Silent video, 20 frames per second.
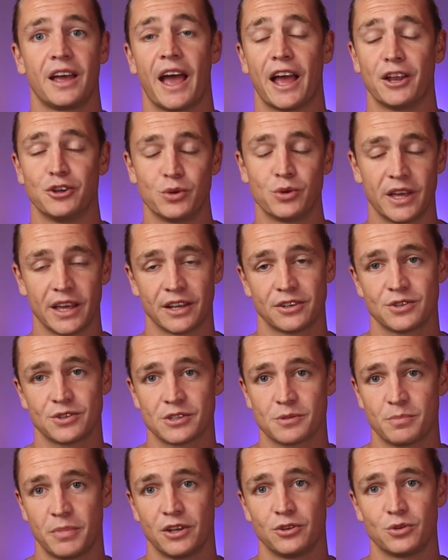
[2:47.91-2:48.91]
and you get to
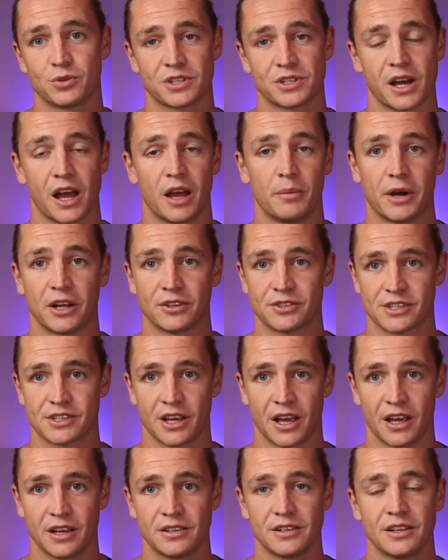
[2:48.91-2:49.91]
spend your time
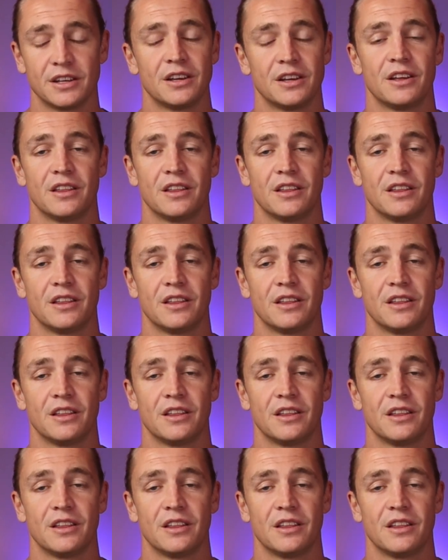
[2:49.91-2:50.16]
outside,